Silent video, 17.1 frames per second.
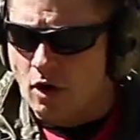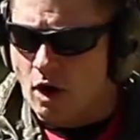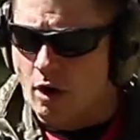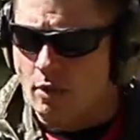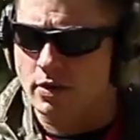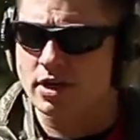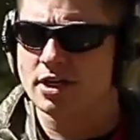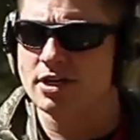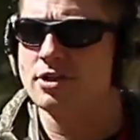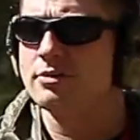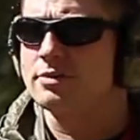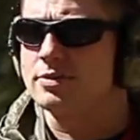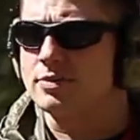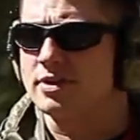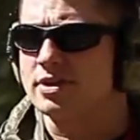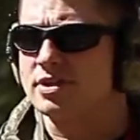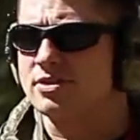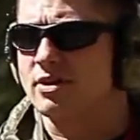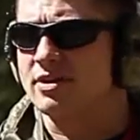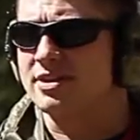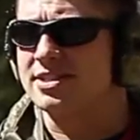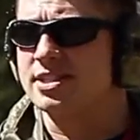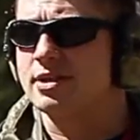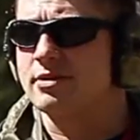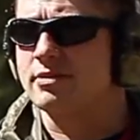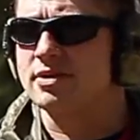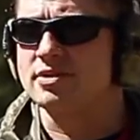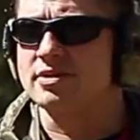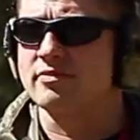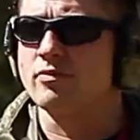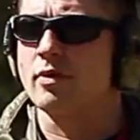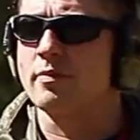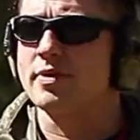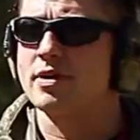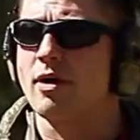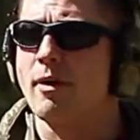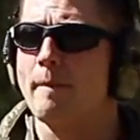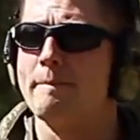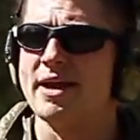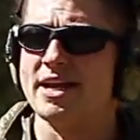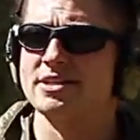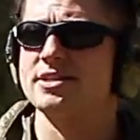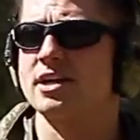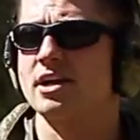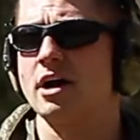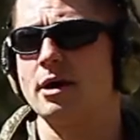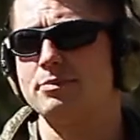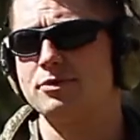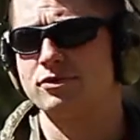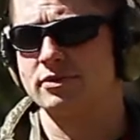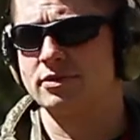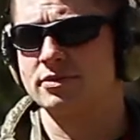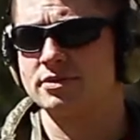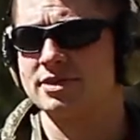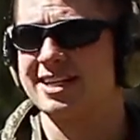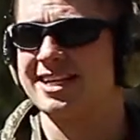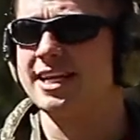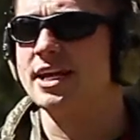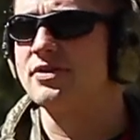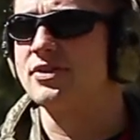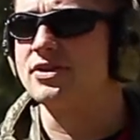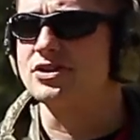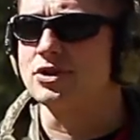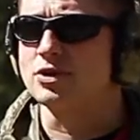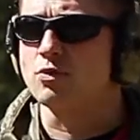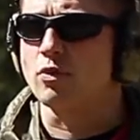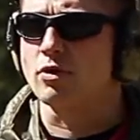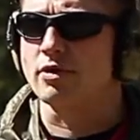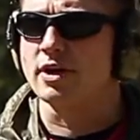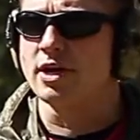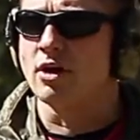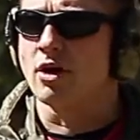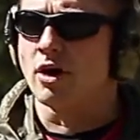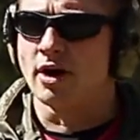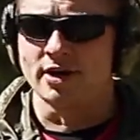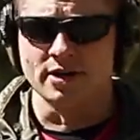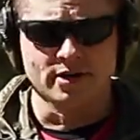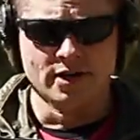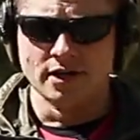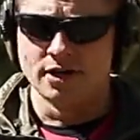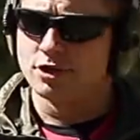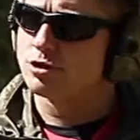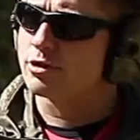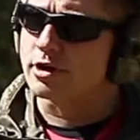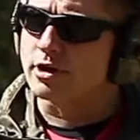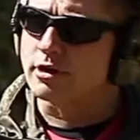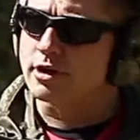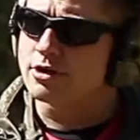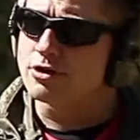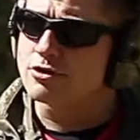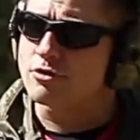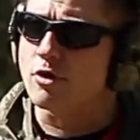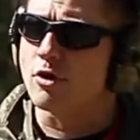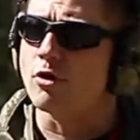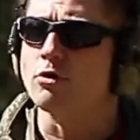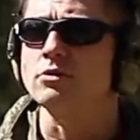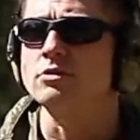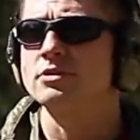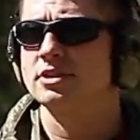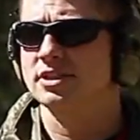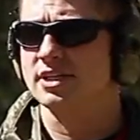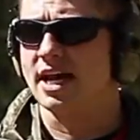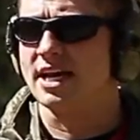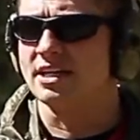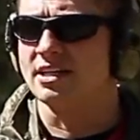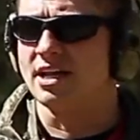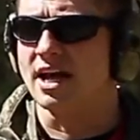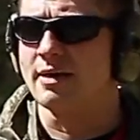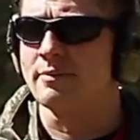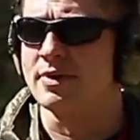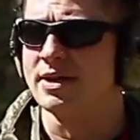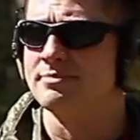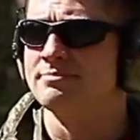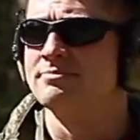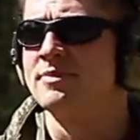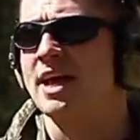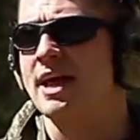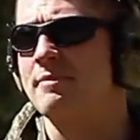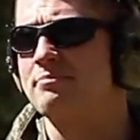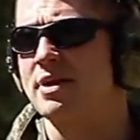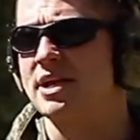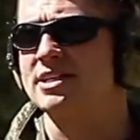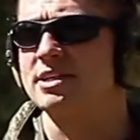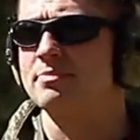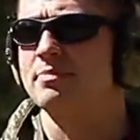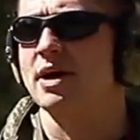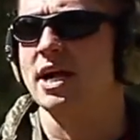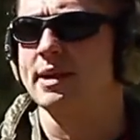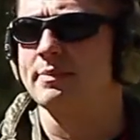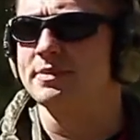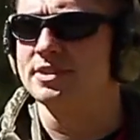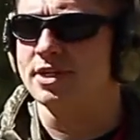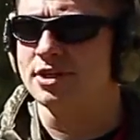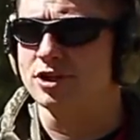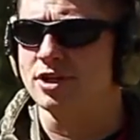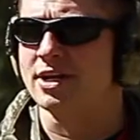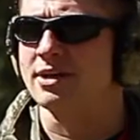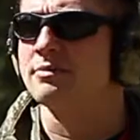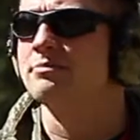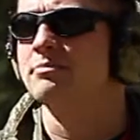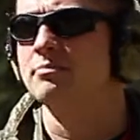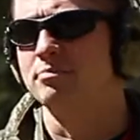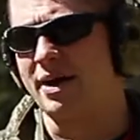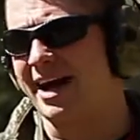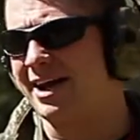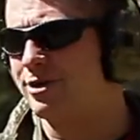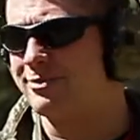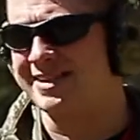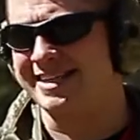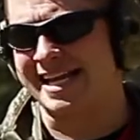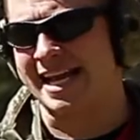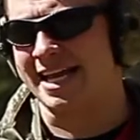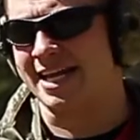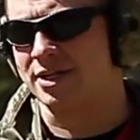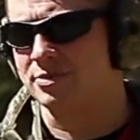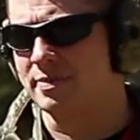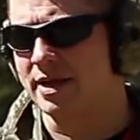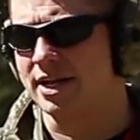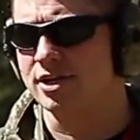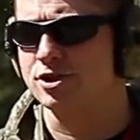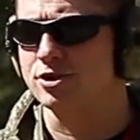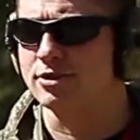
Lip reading: all we're going to do is we're going to start a series of what we call basic up drills. And again, this is working on trigger control, sight alignment, and basic body positioning biomechanics, making sure